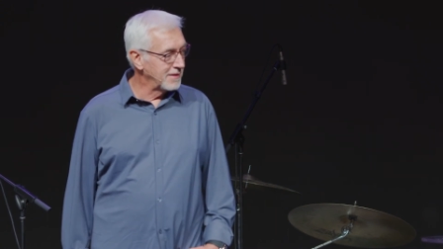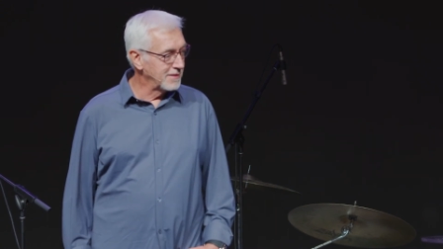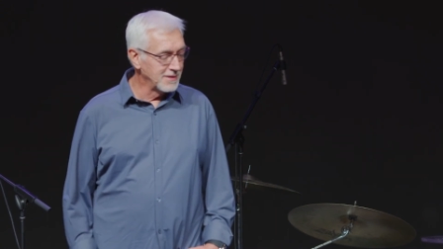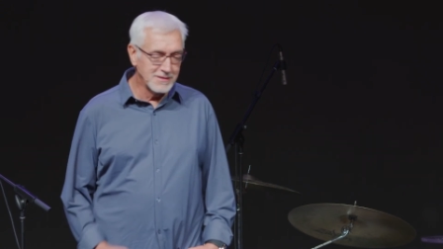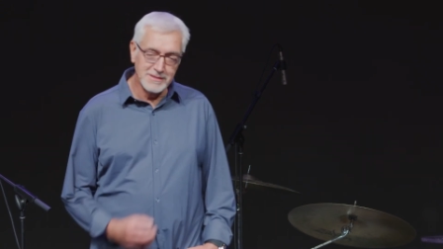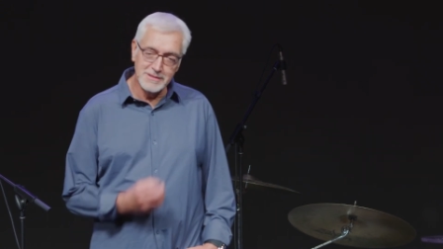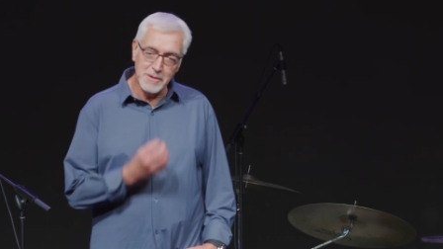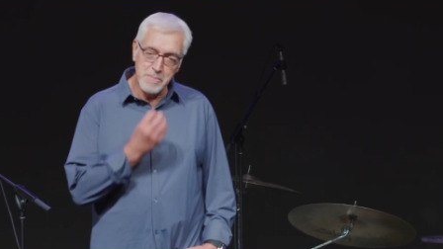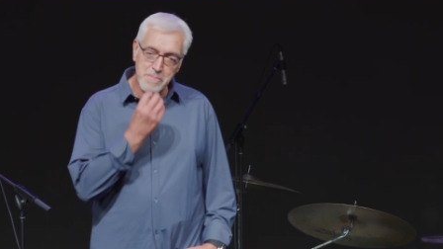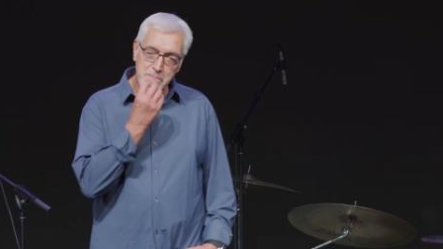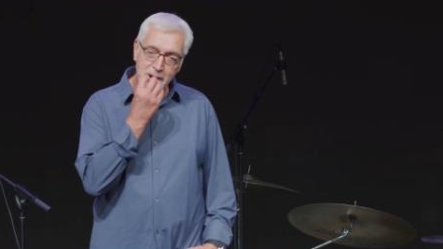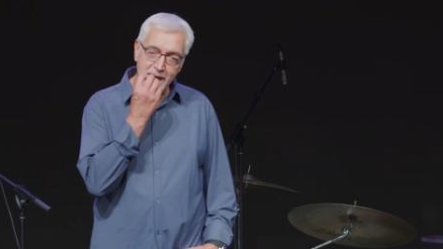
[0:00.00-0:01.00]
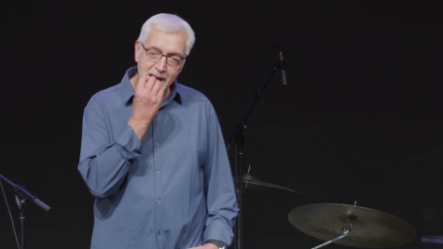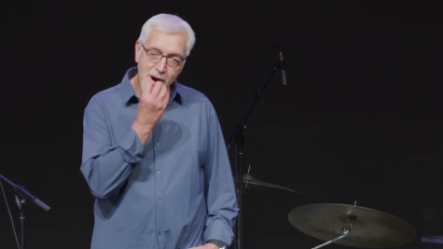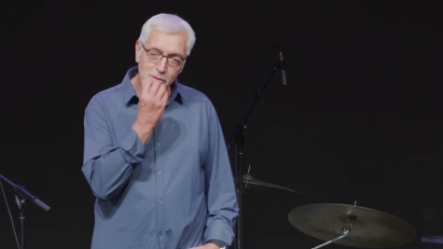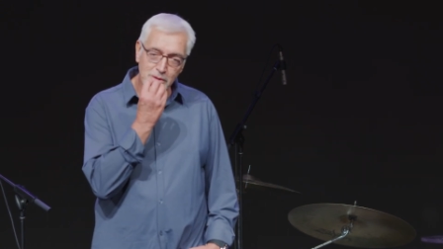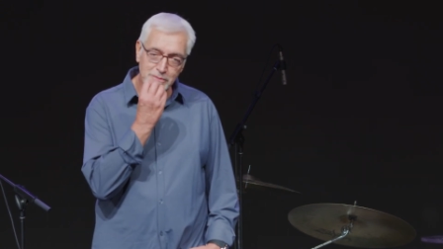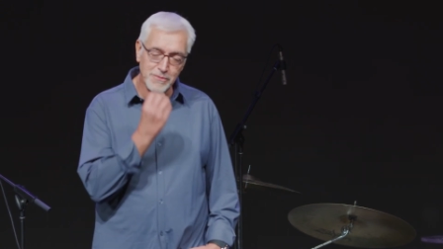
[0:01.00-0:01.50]
This is a
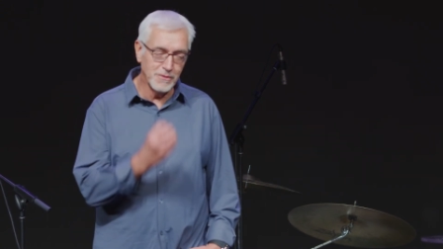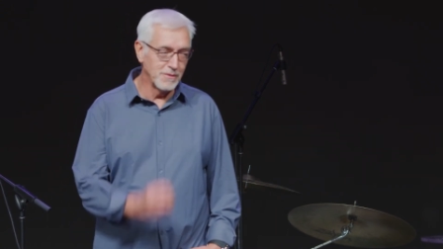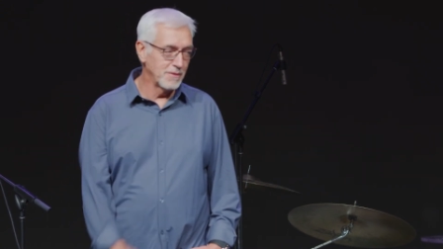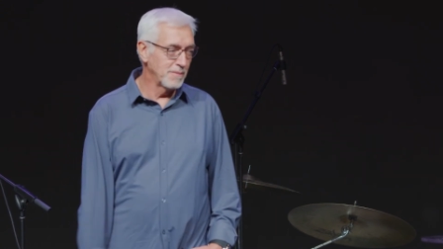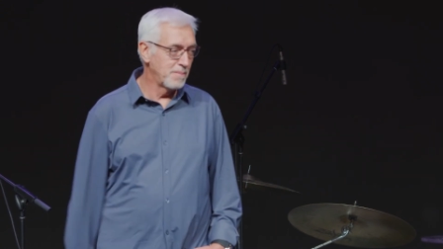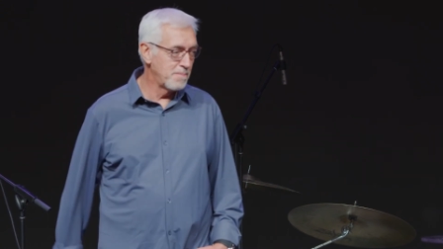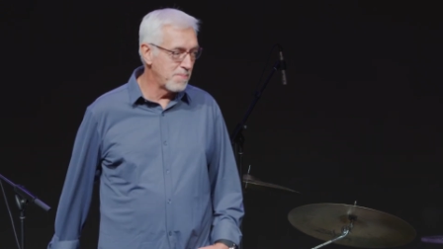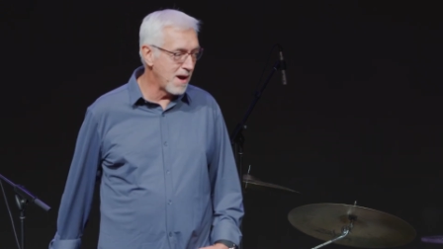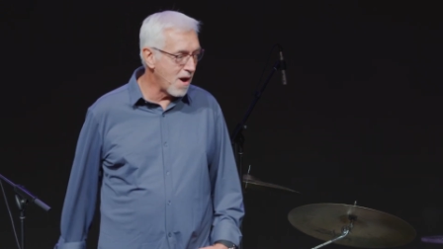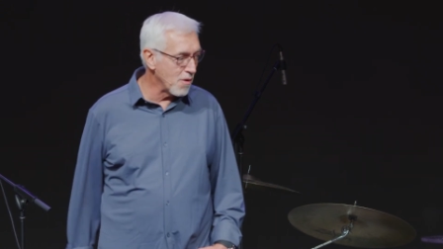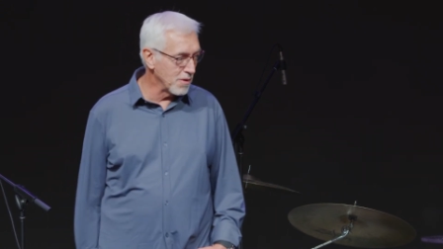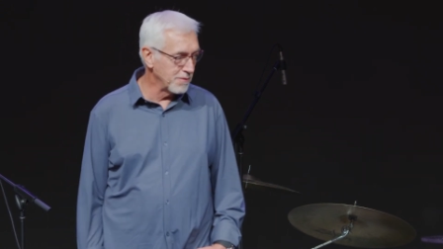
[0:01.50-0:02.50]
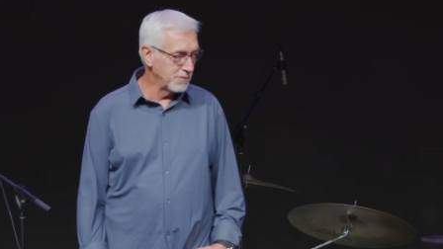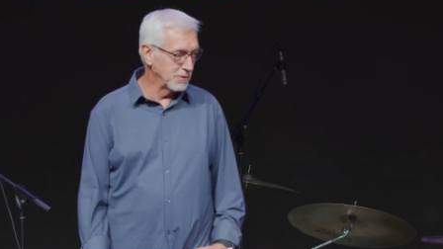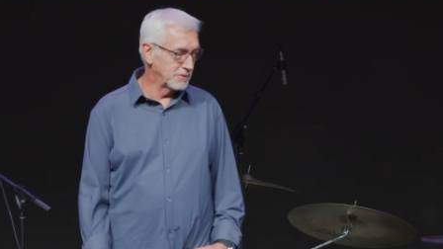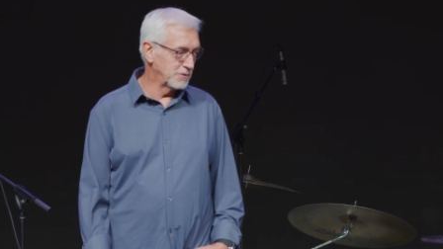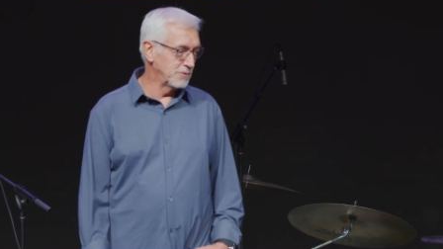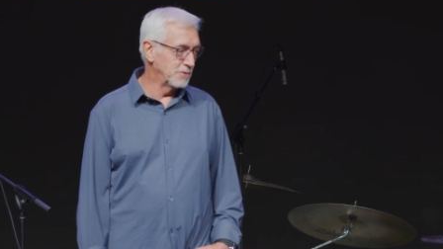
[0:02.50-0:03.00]
powerful, powerful
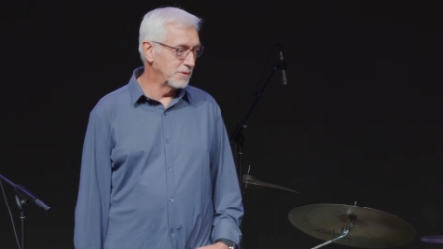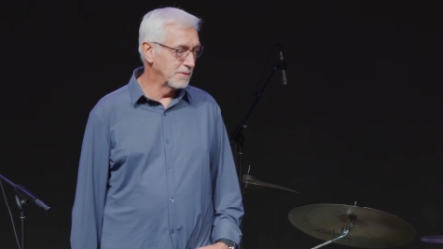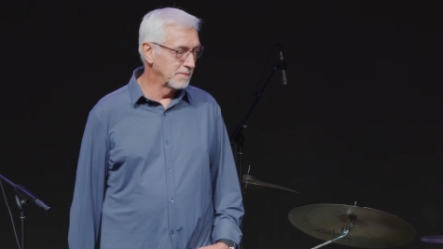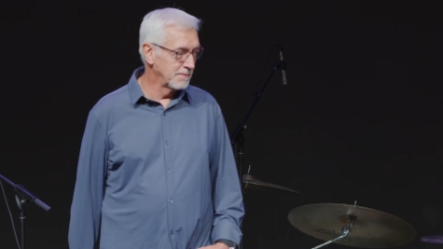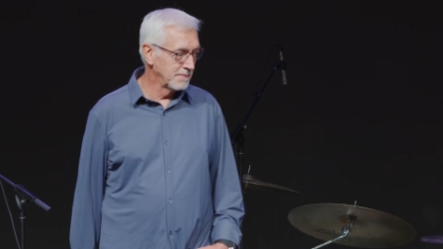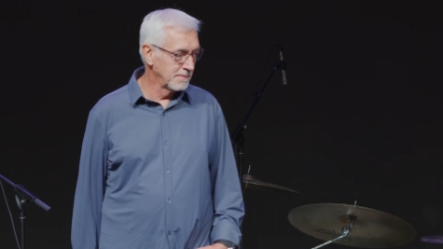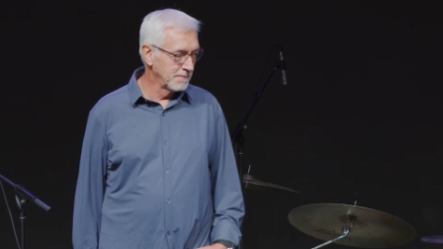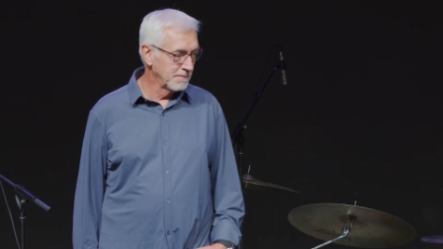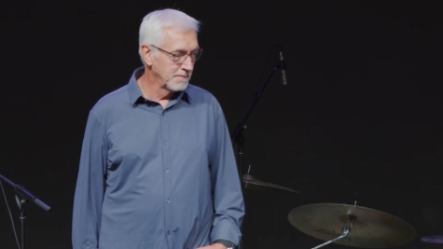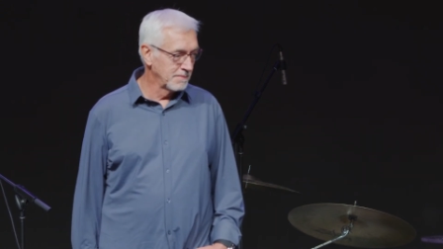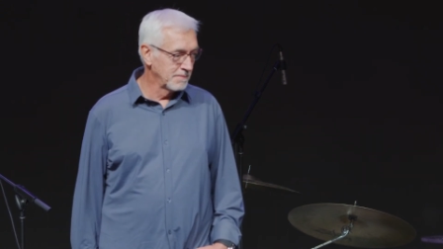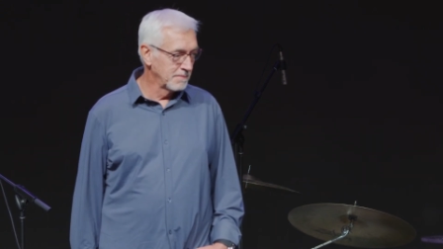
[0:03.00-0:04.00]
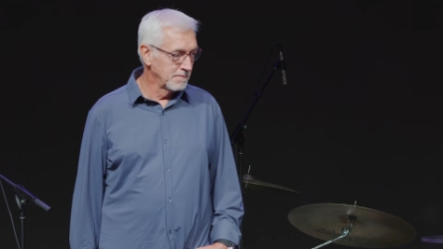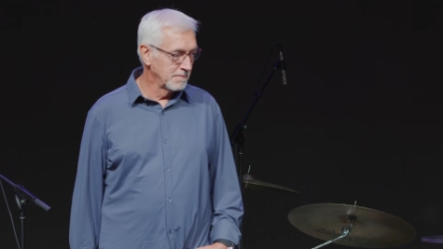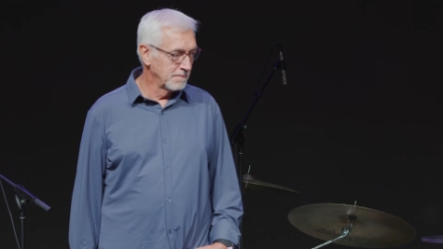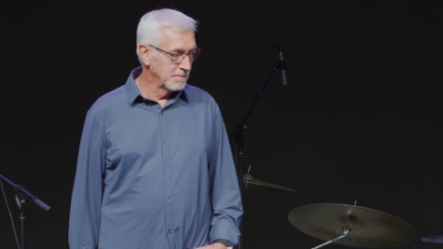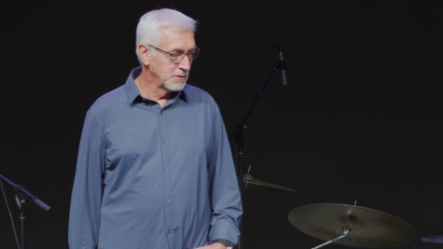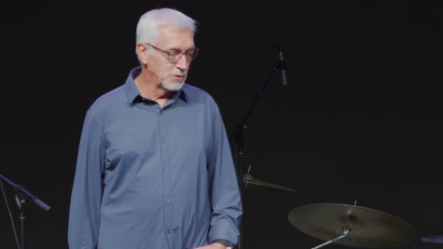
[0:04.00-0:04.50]
tool
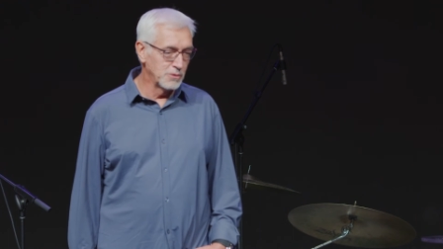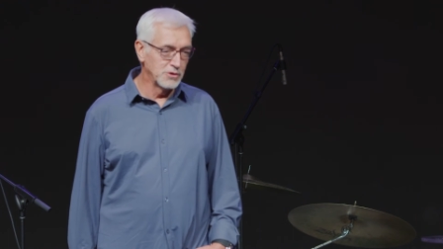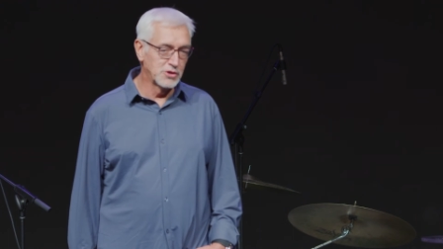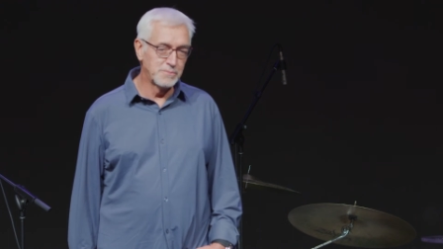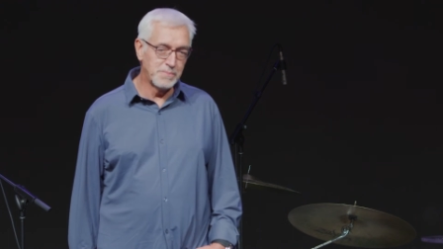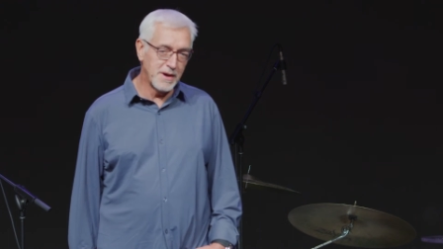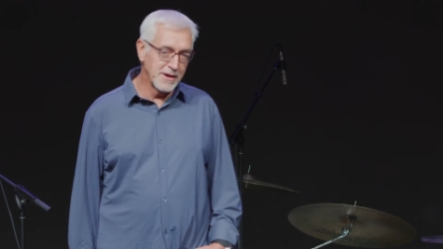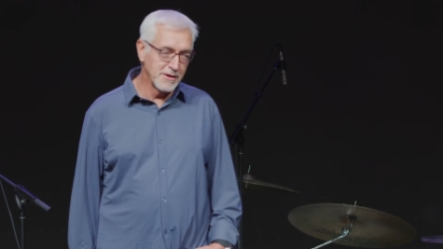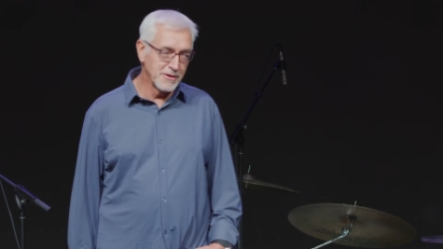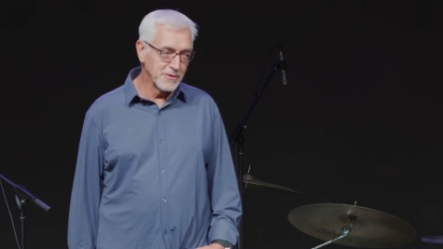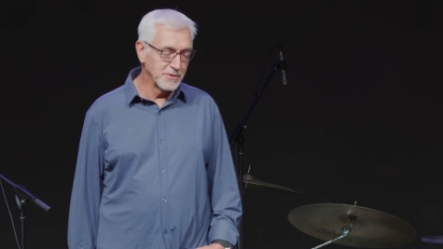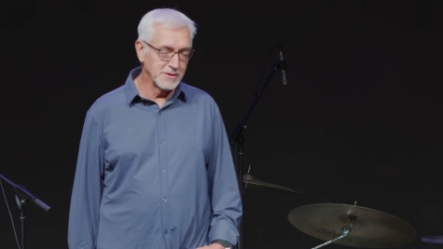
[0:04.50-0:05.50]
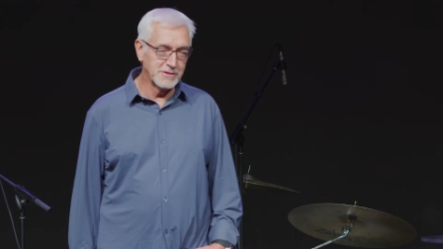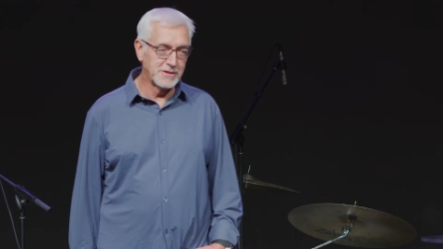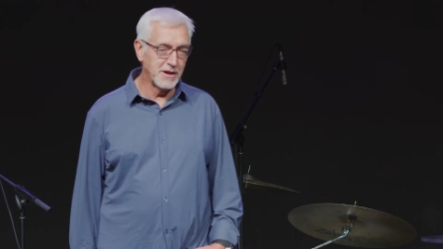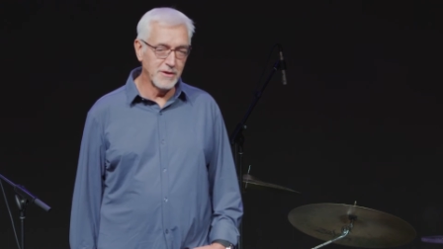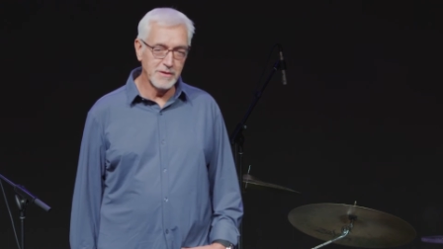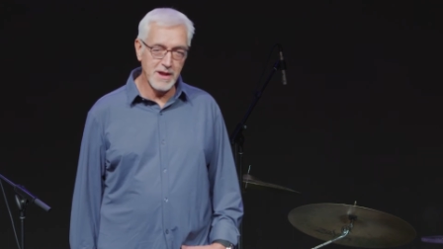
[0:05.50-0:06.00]
to inspire or to
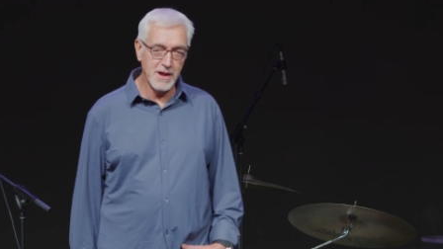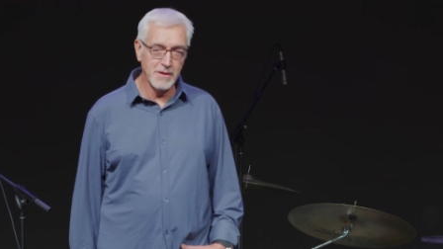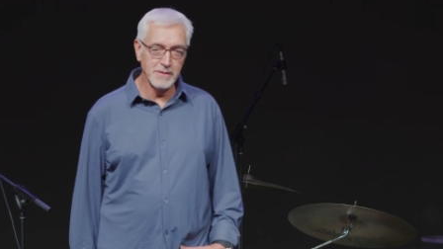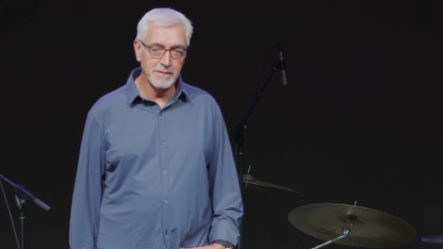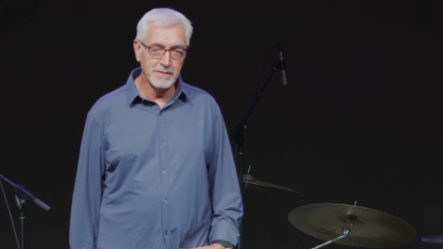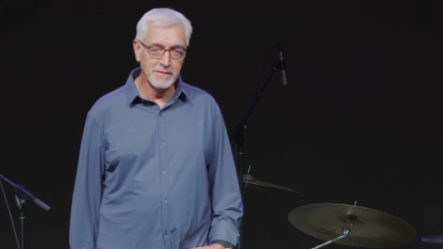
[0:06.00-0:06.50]
tear down.